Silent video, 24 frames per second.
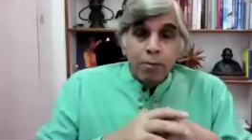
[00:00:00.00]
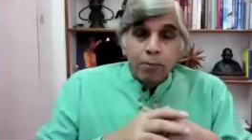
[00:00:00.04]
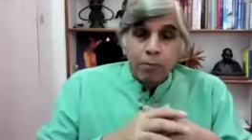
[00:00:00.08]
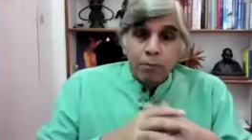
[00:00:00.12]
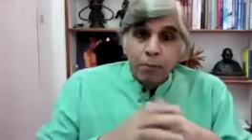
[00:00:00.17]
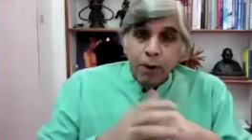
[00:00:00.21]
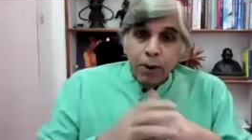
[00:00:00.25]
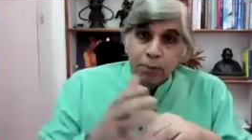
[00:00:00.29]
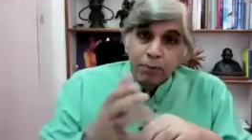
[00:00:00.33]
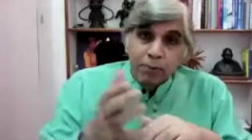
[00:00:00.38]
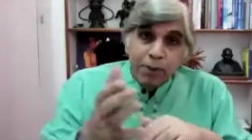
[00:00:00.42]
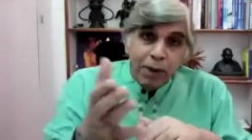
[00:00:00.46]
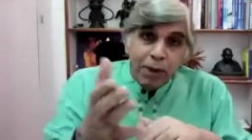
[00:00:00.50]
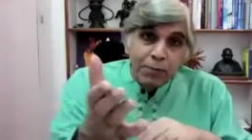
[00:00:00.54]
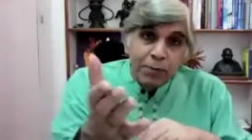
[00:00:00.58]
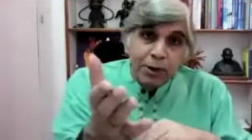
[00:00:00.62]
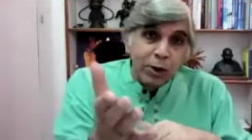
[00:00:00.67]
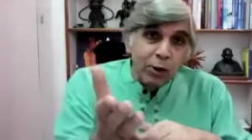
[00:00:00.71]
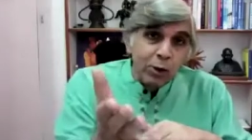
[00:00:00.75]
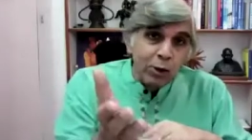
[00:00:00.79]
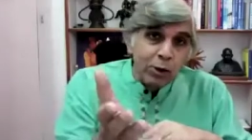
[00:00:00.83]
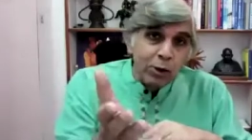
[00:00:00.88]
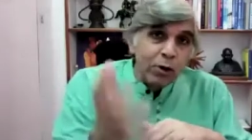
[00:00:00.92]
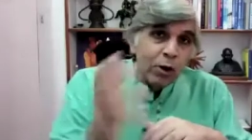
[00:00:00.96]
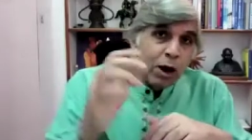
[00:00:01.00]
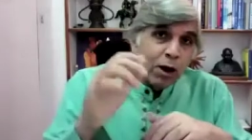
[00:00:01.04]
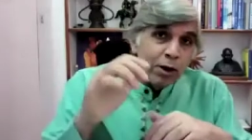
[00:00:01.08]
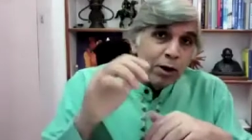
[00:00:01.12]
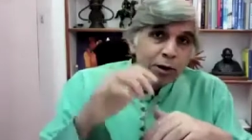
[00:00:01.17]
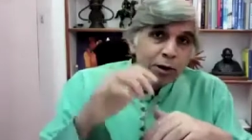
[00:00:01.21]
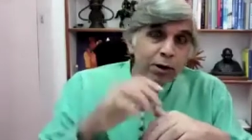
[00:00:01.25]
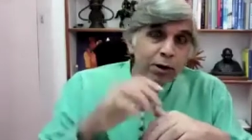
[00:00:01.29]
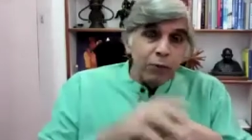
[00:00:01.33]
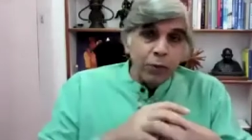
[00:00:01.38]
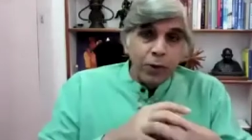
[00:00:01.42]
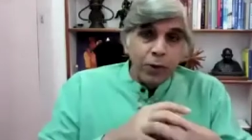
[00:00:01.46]
But maybe you're
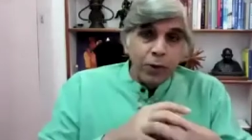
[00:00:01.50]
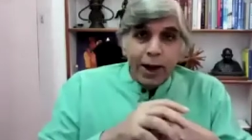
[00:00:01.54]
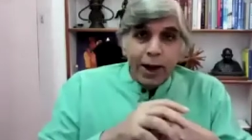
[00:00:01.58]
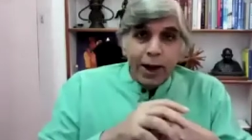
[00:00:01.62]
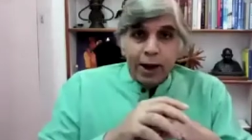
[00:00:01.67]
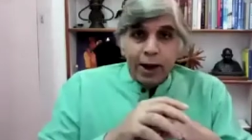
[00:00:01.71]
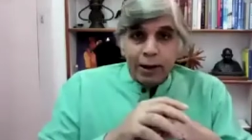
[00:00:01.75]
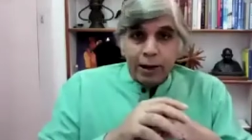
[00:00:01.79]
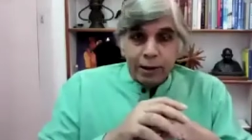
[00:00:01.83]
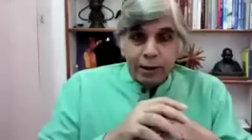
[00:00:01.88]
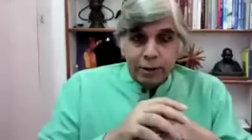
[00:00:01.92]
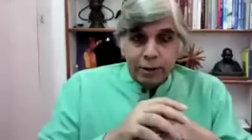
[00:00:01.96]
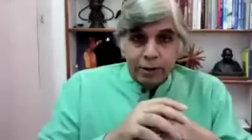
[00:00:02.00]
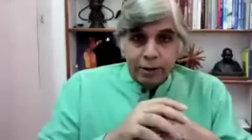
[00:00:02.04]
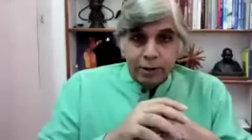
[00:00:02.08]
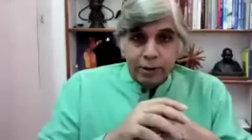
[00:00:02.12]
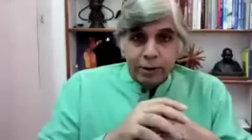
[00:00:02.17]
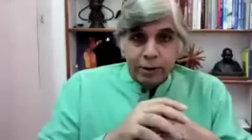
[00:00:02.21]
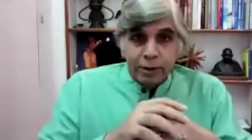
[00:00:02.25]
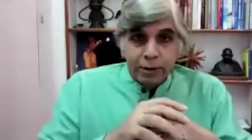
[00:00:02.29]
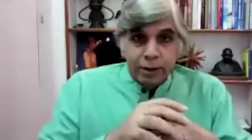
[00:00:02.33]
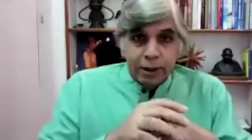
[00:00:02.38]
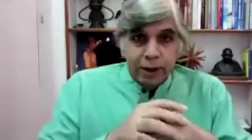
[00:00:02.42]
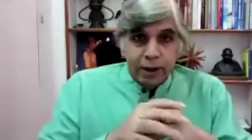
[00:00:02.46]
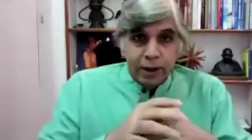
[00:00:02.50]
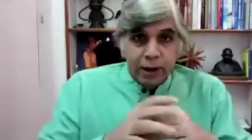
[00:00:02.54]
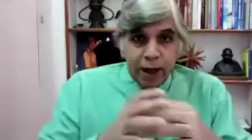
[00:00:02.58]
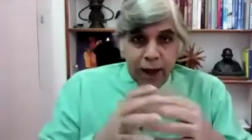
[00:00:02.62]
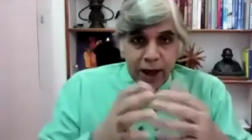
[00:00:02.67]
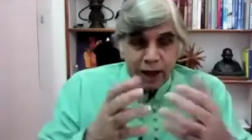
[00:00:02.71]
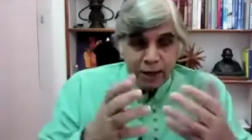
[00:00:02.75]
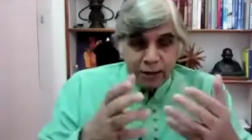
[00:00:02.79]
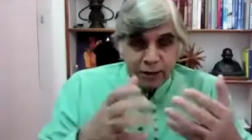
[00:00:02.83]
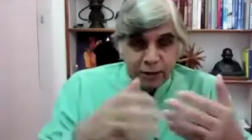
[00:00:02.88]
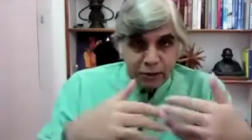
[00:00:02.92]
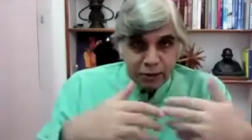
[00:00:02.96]
not aware that
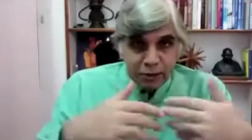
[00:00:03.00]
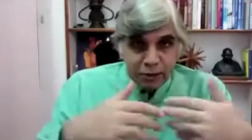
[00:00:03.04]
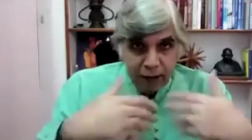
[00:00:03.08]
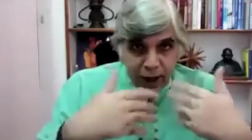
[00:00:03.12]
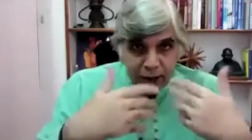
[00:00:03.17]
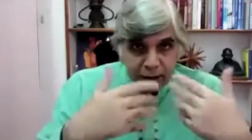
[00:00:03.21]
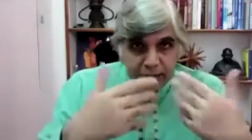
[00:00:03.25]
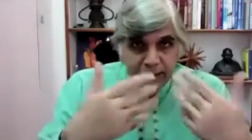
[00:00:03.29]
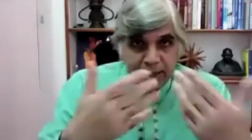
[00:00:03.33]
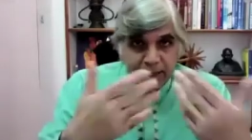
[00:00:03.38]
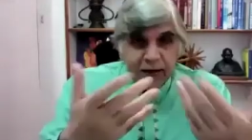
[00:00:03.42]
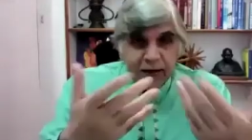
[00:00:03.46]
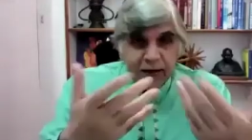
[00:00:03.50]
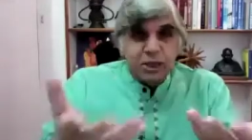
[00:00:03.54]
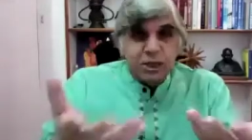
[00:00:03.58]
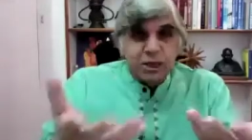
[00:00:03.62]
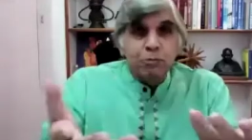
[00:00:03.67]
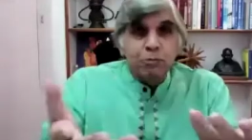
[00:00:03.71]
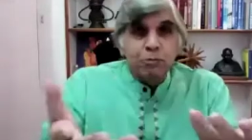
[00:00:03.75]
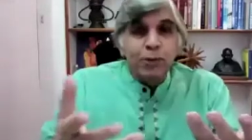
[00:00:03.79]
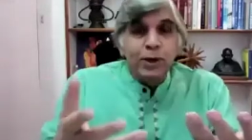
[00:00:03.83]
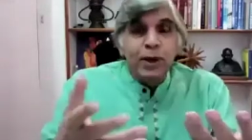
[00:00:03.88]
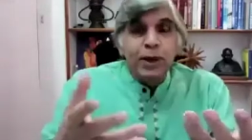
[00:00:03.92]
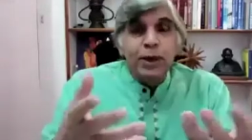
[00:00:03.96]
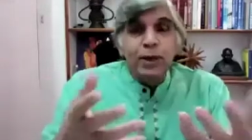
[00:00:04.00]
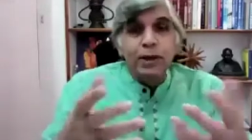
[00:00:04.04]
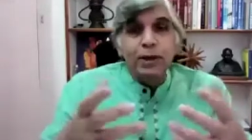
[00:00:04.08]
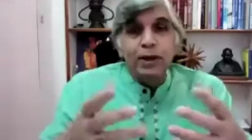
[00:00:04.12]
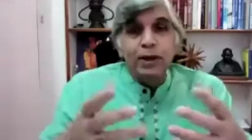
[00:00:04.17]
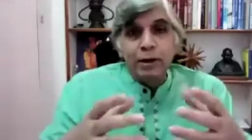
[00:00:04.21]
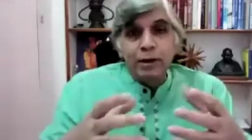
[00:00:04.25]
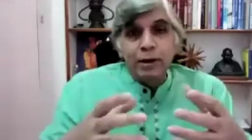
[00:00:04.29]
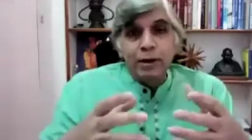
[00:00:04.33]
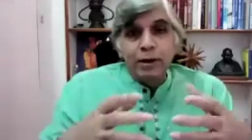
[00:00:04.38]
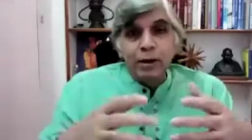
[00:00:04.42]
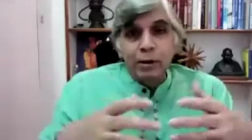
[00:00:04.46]
as I speak,
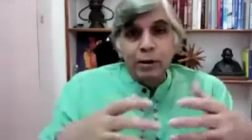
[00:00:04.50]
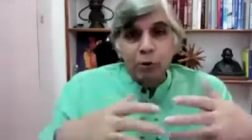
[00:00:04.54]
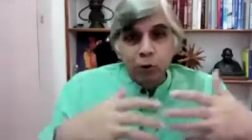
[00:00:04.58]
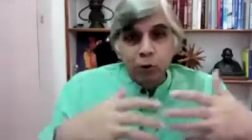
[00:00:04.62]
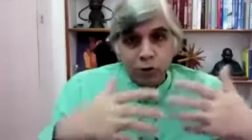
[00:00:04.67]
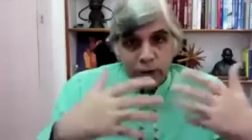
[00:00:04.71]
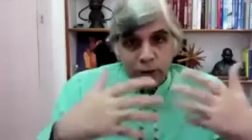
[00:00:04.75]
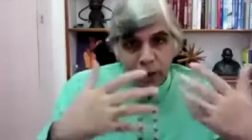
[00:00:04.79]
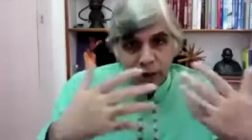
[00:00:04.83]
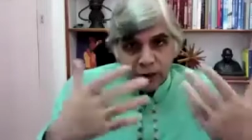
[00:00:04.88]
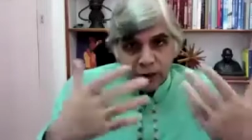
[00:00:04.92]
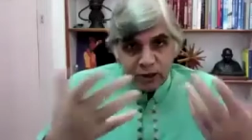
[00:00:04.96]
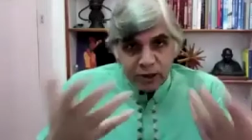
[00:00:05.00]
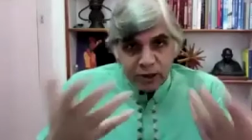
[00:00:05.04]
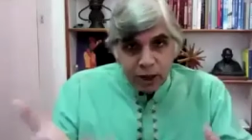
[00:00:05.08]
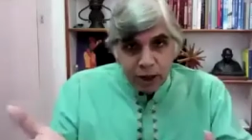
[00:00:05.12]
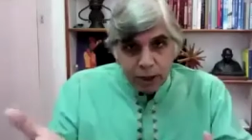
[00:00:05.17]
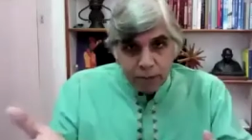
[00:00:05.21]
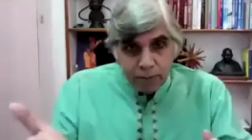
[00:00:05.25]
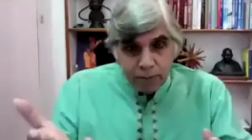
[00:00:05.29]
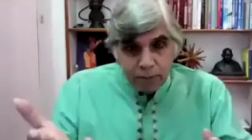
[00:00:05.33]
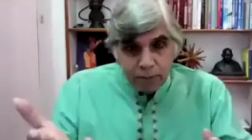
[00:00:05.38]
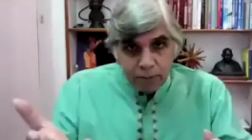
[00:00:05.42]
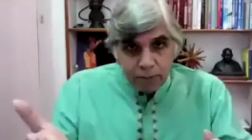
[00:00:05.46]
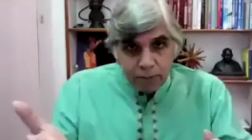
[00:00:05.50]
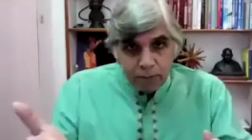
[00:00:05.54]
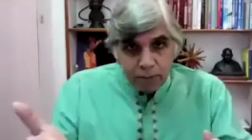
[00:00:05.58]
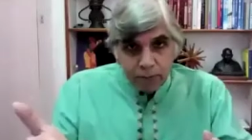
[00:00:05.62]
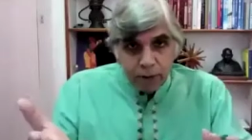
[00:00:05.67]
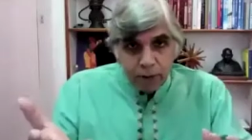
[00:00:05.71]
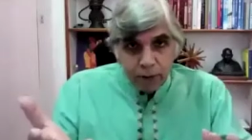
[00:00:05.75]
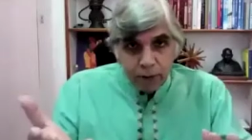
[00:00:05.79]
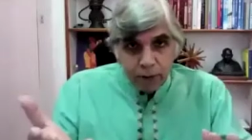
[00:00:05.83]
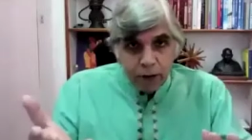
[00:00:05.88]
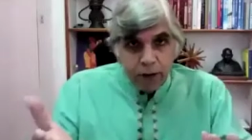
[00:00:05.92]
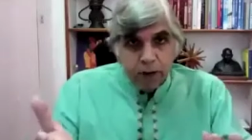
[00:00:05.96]
news has come
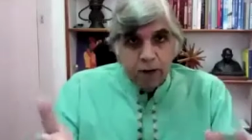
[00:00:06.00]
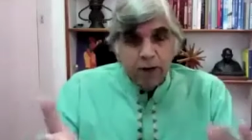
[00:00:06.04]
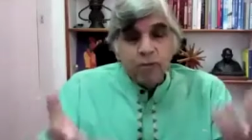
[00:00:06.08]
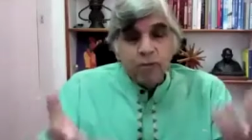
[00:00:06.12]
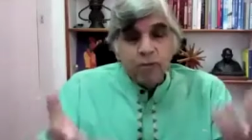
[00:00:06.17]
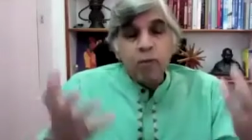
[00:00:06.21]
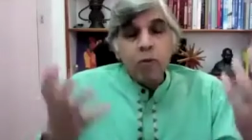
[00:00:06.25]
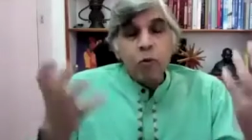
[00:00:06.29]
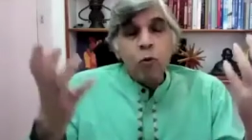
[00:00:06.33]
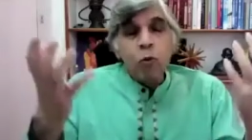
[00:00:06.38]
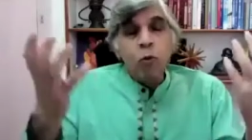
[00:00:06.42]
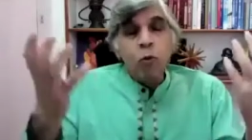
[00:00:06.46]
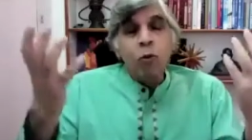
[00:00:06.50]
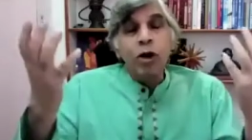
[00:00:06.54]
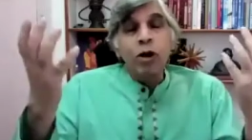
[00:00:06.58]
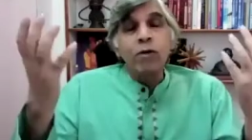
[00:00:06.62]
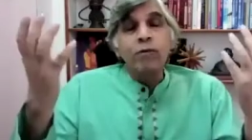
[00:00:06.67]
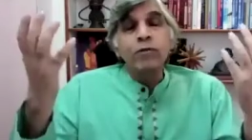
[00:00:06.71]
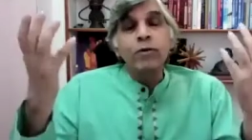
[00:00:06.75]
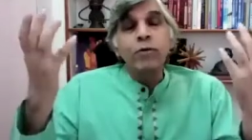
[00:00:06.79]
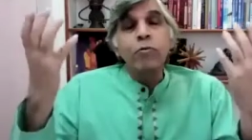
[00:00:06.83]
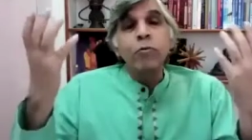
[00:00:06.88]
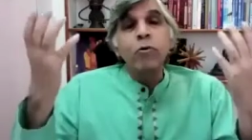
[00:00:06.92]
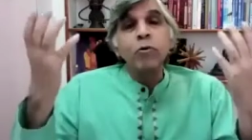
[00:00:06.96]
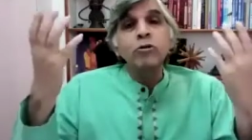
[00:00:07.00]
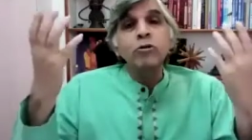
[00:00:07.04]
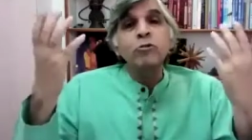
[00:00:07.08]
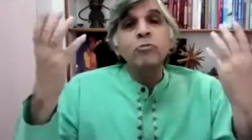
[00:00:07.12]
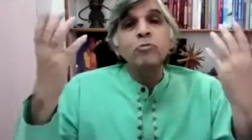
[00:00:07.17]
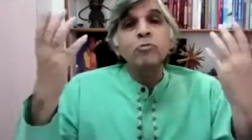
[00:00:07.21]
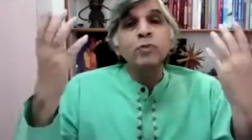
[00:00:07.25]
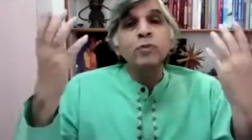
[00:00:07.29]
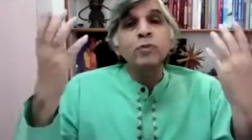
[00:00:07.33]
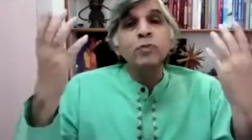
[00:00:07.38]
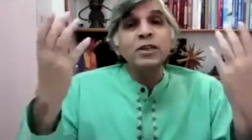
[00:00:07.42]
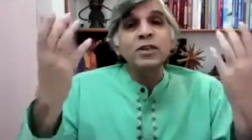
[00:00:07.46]
in one of the
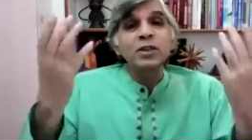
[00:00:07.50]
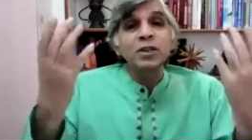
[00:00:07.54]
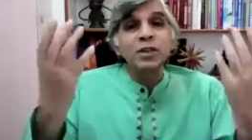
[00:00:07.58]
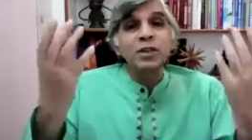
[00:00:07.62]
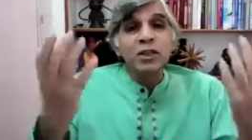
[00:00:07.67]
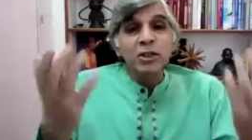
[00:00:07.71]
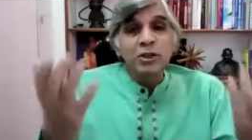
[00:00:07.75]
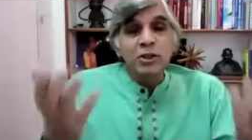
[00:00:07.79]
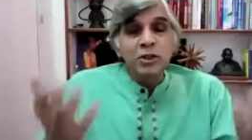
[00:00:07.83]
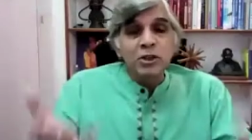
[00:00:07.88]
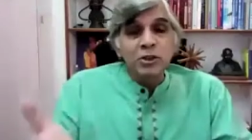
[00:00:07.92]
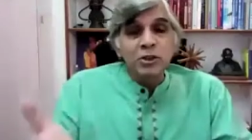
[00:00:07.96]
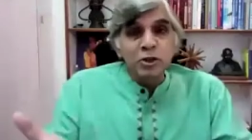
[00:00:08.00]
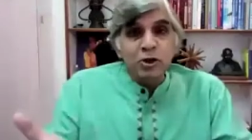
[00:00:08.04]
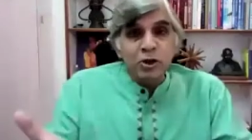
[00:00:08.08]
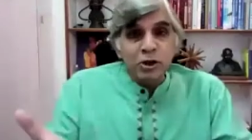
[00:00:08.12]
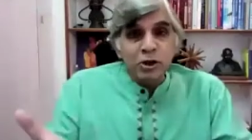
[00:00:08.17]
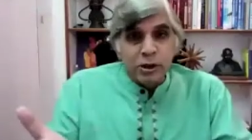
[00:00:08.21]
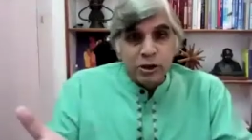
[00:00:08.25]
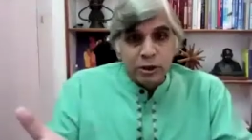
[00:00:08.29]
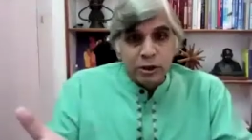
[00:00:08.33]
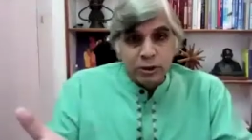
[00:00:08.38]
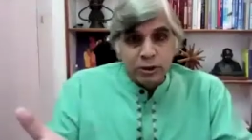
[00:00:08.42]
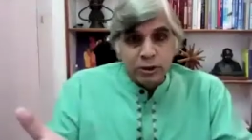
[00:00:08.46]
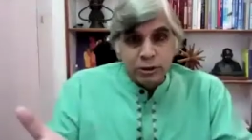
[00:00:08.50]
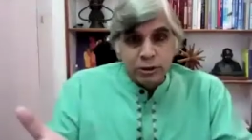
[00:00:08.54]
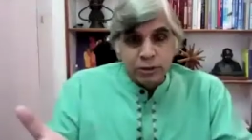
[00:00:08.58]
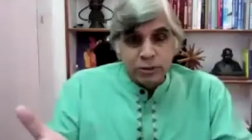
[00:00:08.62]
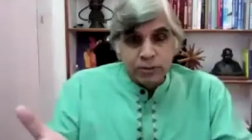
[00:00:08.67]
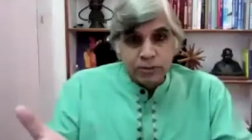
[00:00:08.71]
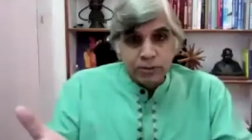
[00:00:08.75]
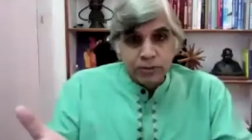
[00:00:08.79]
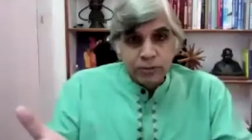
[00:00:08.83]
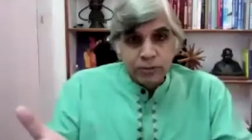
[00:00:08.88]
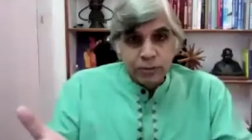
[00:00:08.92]
most prestigious journals,